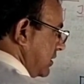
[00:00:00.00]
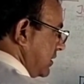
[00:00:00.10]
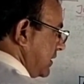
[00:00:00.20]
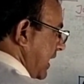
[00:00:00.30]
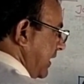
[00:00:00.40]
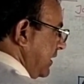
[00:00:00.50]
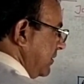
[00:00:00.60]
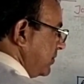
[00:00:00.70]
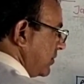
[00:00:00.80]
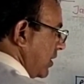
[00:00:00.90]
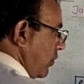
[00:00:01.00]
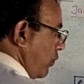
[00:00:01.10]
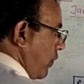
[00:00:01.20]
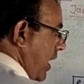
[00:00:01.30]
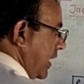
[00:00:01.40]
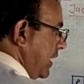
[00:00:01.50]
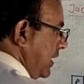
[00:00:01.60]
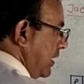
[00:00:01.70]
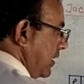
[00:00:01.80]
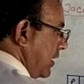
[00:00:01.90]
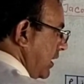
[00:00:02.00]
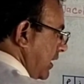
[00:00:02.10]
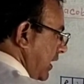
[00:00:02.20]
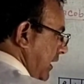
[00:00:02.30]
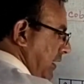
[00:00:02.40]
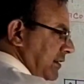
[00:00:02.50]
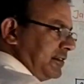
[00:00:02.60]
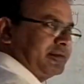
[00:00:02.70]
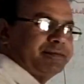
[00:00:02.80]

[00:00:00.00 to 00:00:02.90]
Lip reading: Z, Y, A.